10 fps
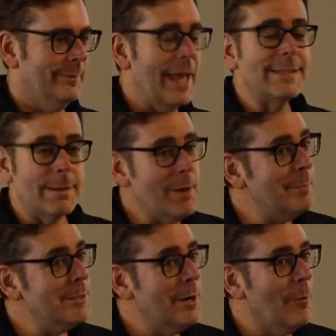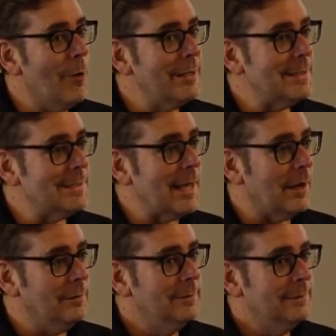And sometimes you don't want
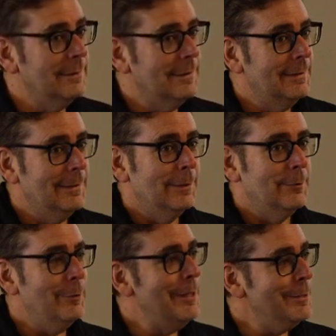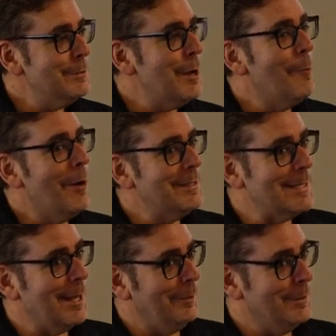subtle. Readers don't want
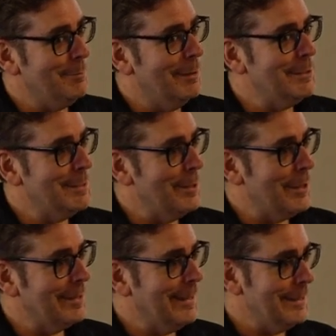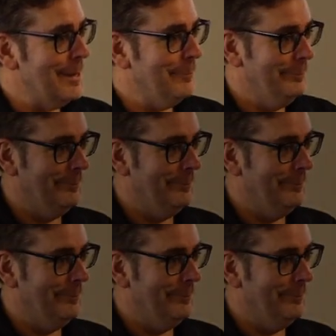subtle as much as you think they do.